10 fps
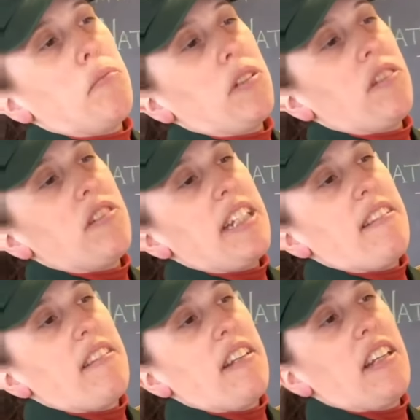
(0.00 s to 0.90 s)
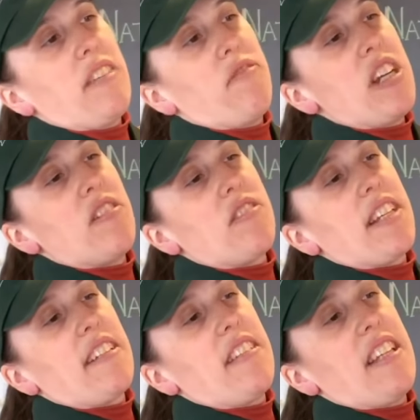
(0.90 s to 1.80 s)
your fingers
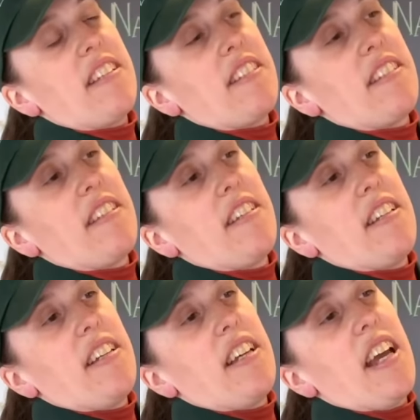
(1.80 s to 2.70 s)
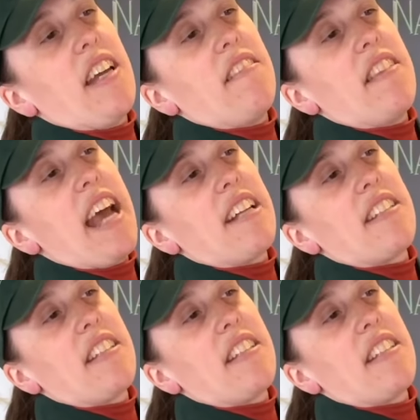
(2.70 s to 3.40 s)
like this, and that's